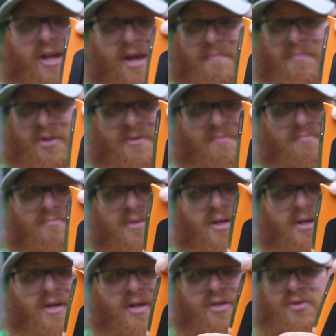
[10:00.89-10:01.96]
You can put some
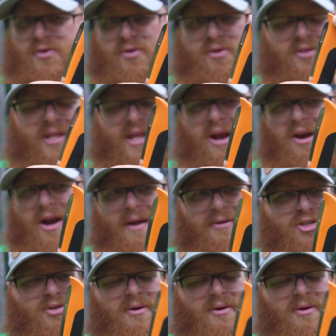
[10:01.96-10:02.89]
screws in there, and I'm